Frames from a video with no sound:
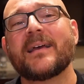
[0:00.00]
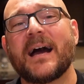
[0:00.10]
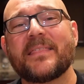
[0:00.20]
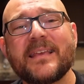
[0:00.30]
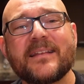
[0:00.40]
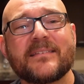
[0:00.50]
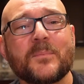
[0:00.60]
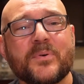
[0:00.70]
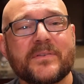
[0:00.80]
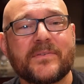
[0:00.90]
I think its
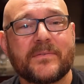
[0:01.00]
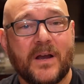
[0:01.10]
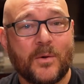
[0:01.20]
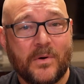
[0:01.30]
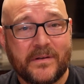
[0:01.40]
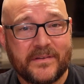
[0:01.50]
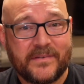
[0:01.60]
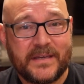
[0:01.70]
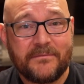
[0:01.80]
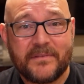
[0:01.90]
inputs are well
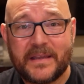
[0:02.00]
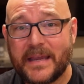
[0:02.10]
conceived